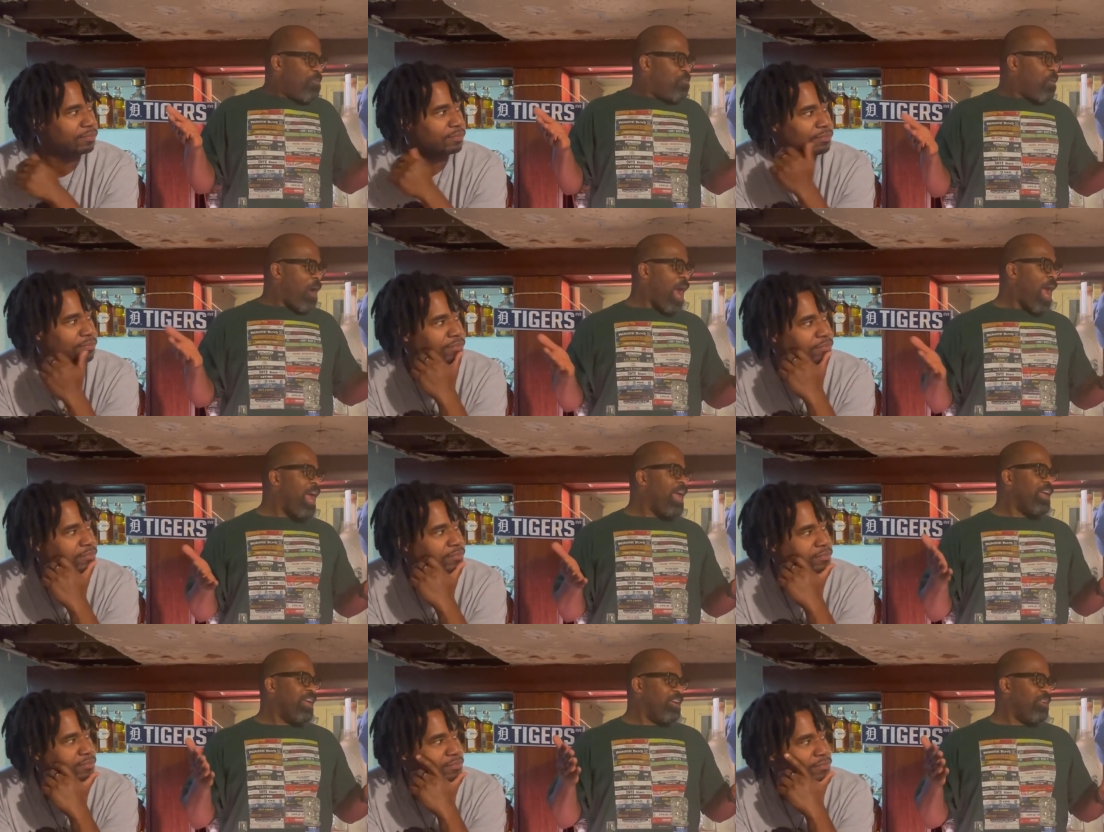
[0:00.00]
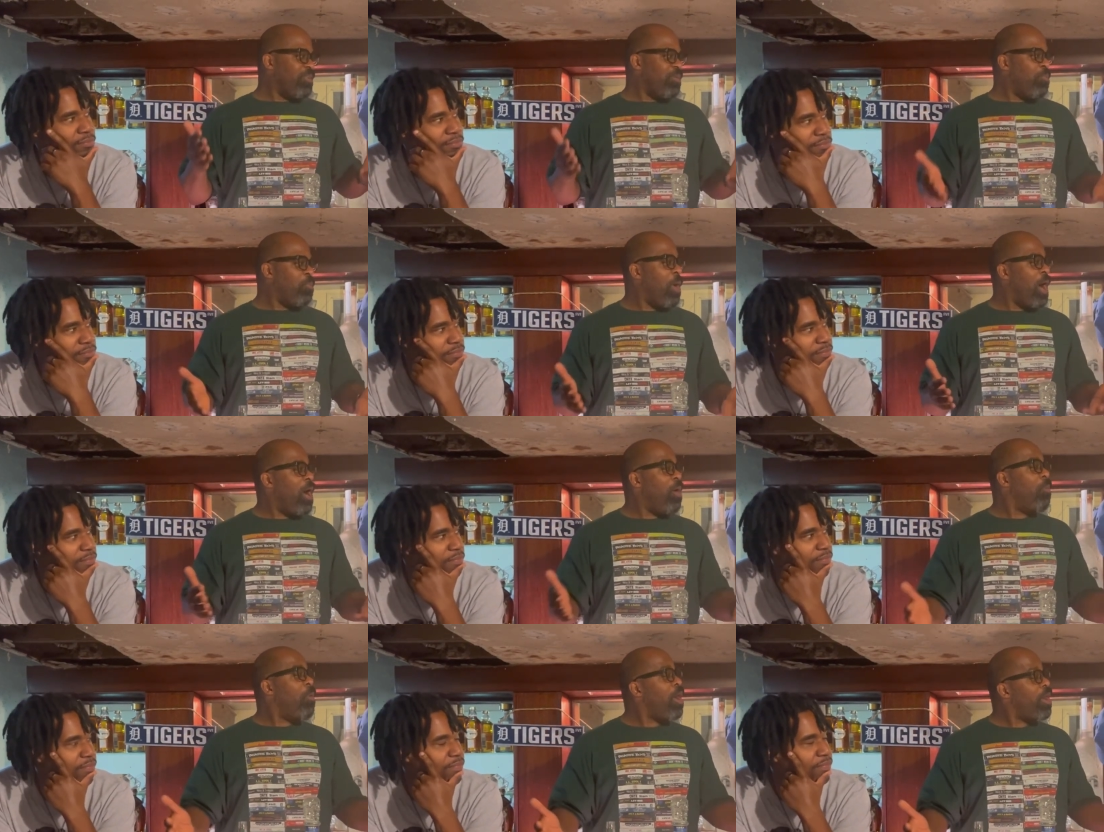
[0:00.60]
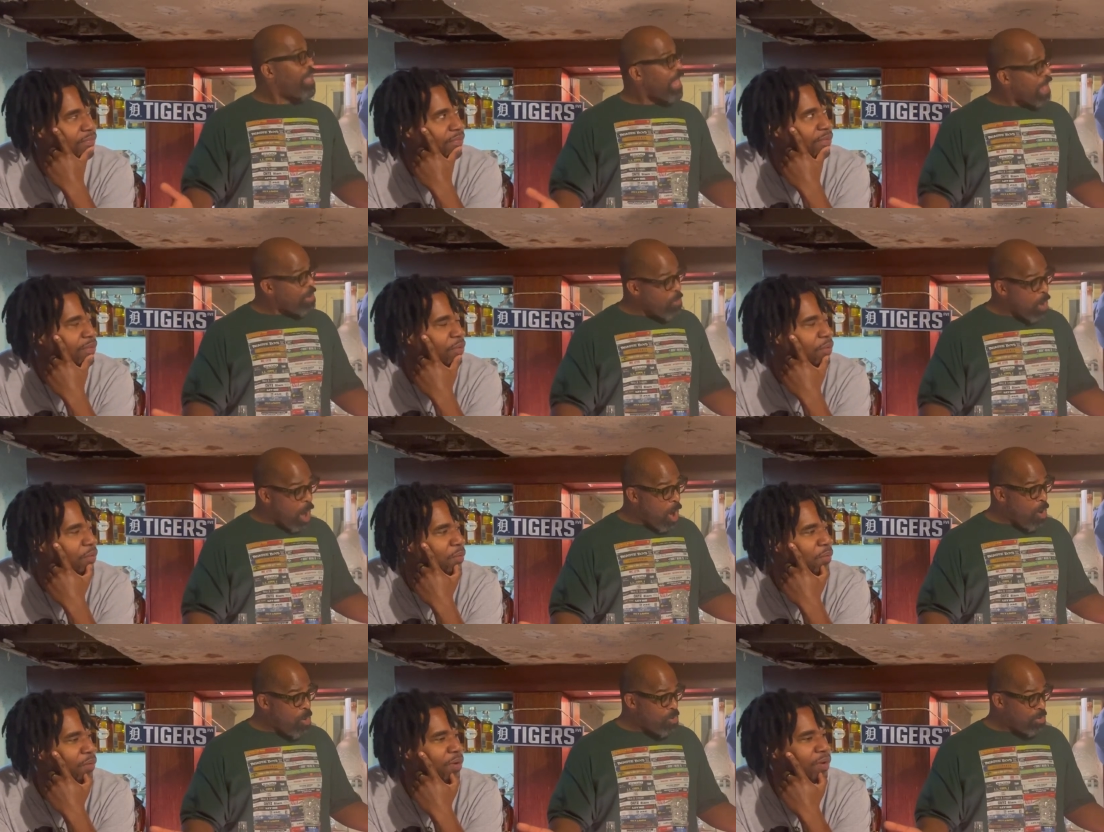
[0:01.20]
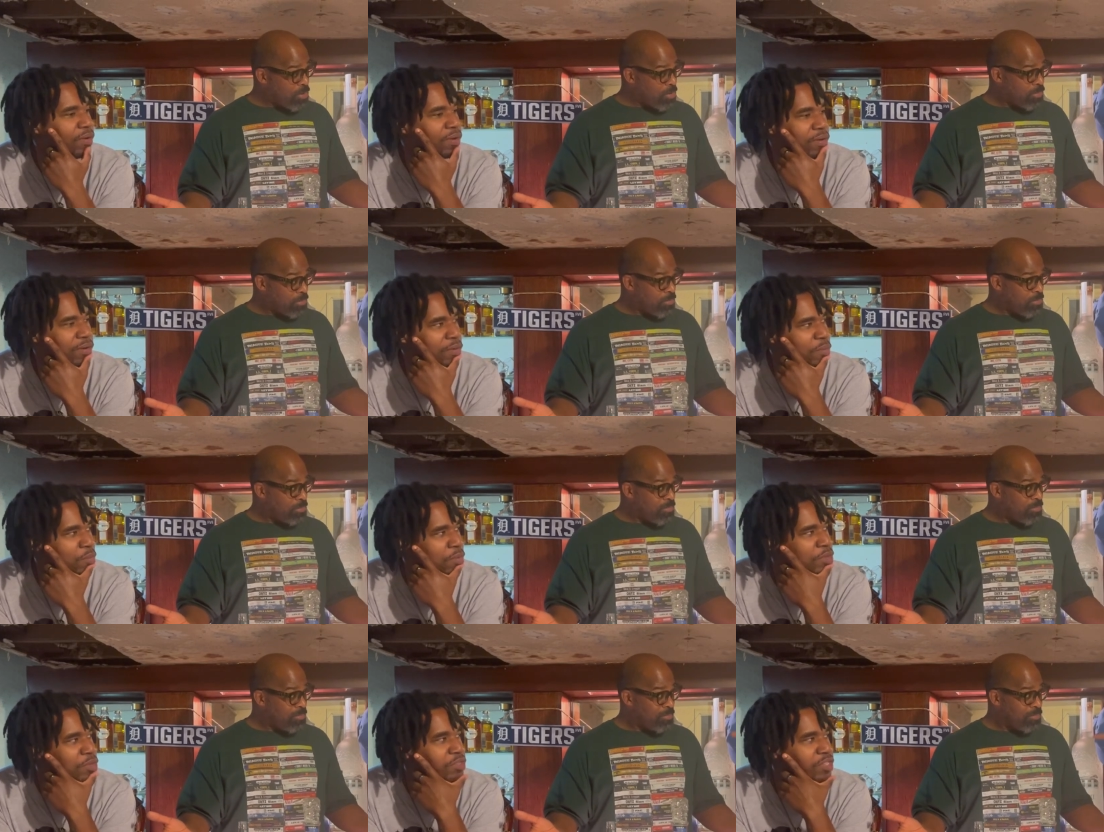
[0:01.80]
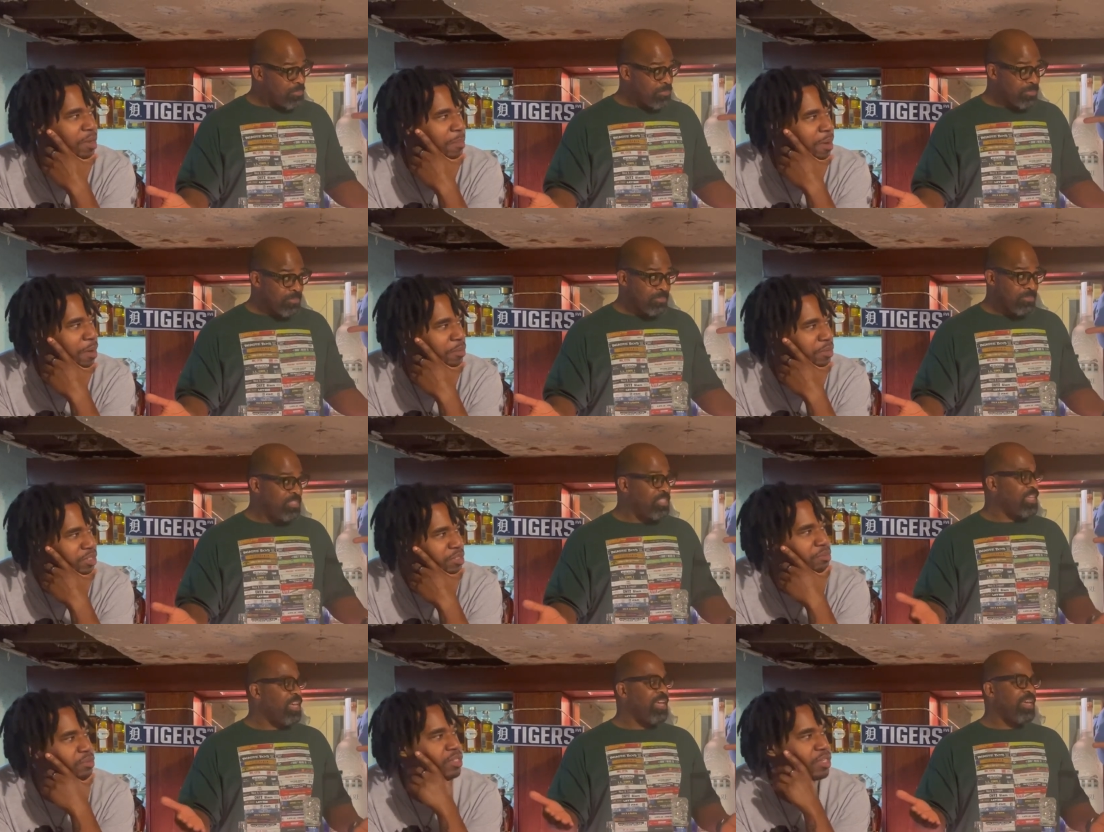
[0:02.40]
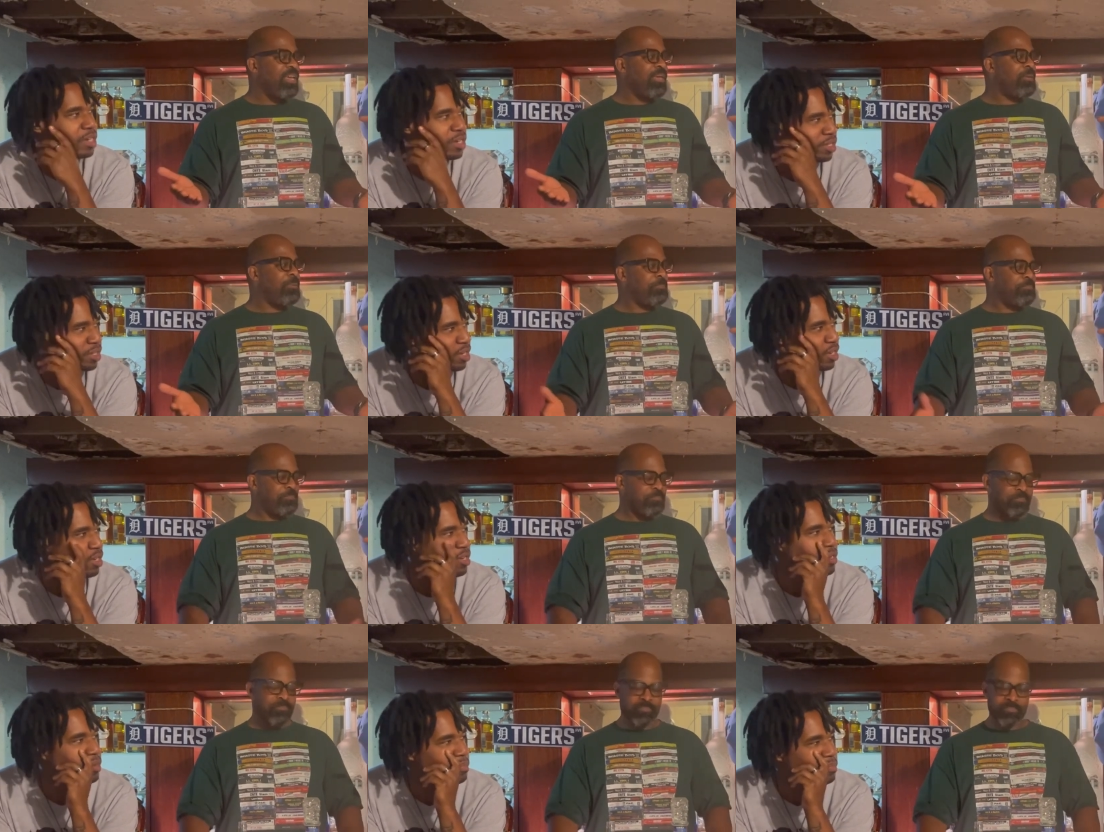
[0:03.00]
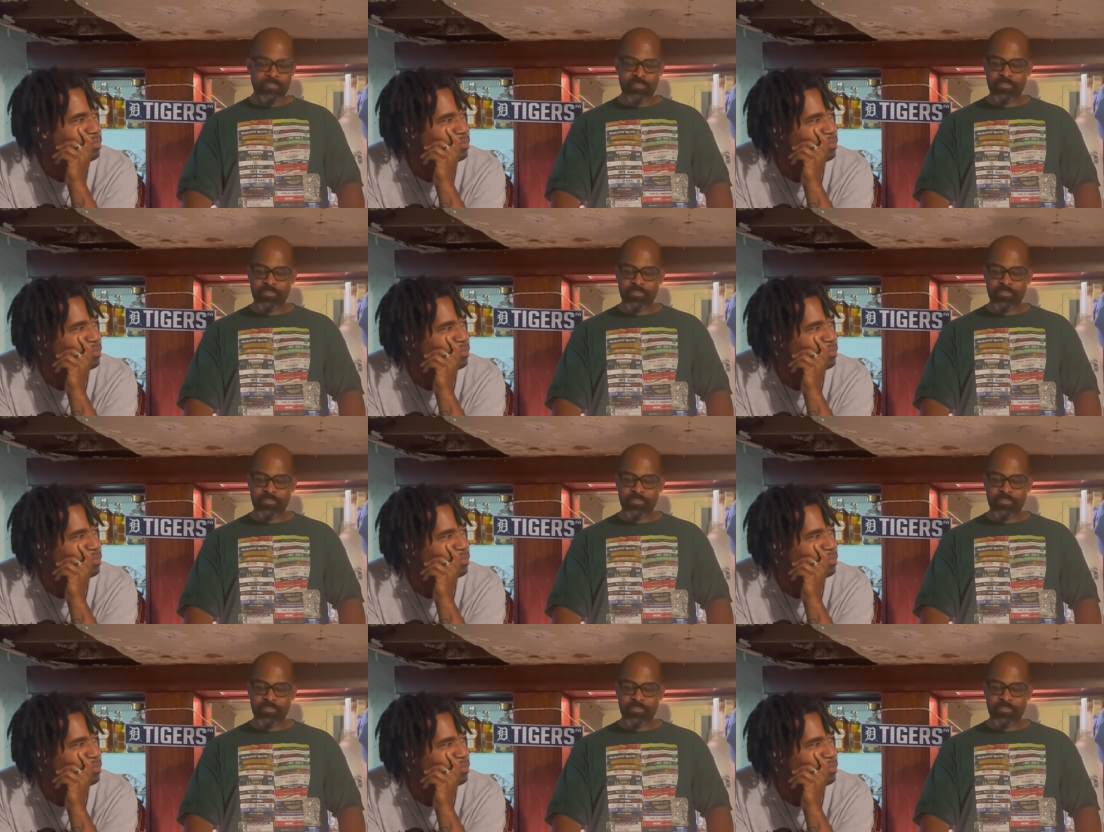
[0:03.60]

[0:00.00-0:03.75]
Speaker 1: Right. Well, were they woke?
Speaker 2: Were you talking about? Or was, was it?